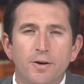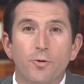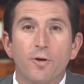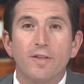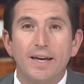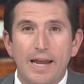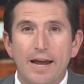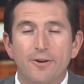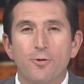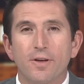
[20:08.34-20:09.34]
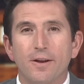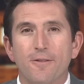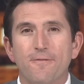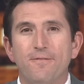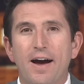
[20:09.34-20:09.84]
Kristine Anderson
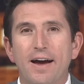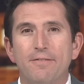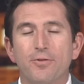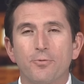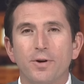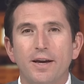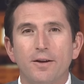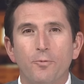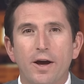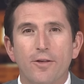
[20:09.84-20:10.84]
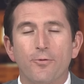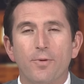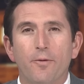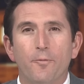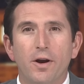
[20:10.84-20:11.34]
is five three and weighs
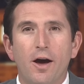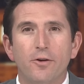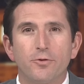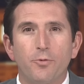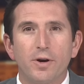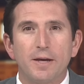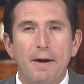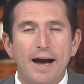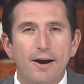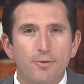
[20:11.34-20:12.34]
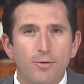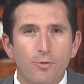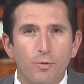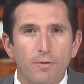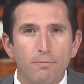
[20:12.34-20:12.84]
around one hundred twenty
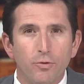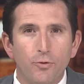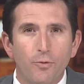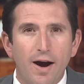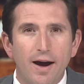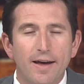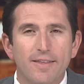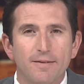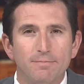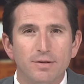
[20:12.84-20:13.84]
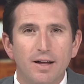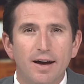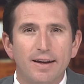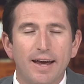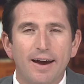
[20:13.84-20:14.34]
pounds with blue eyes and
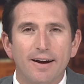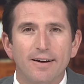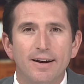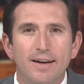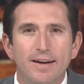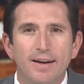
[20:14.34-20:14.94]
blonde hair.